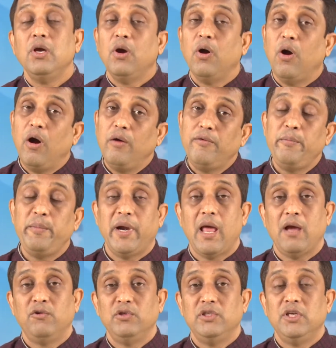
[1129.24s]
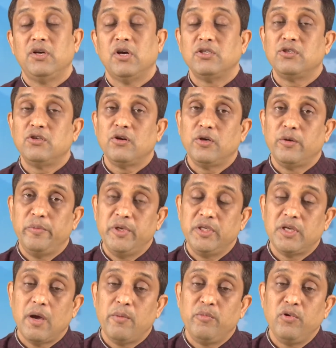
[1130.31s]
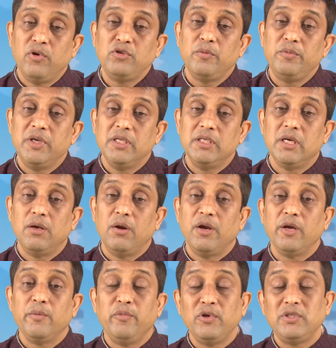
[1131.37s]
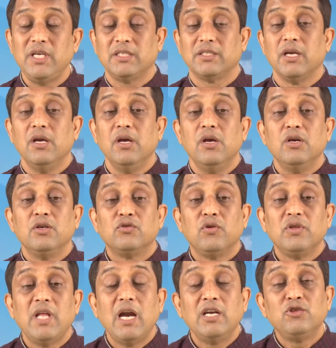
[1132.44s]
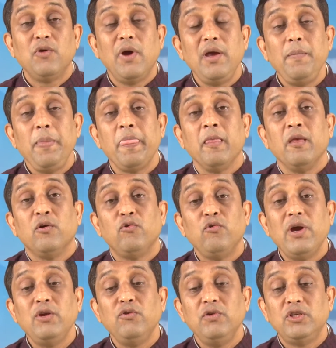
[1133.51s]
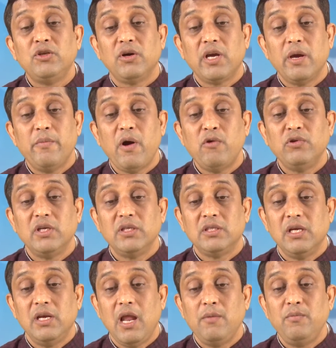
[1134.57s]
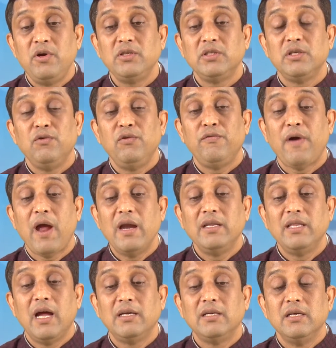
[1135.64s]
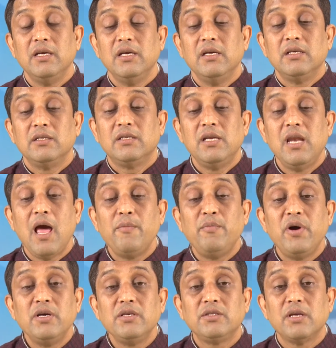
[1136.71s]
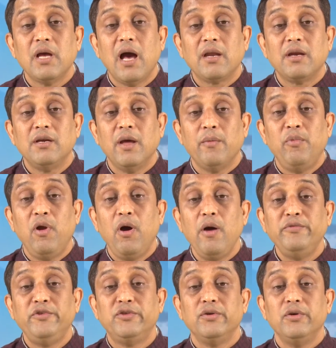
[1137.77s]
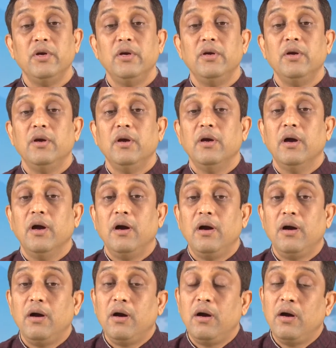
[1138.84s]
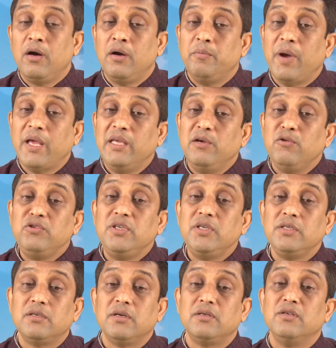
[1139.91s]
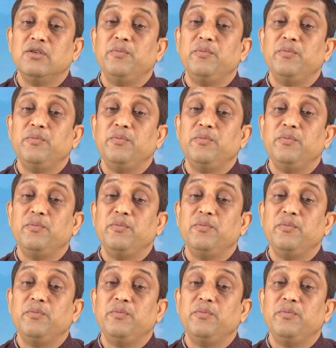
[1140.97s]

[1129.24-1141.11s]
of pedagogy, constructivist approach of teaching learning process. So that's why when we talk about a syllabus, you will find that syllabus are developed by using certain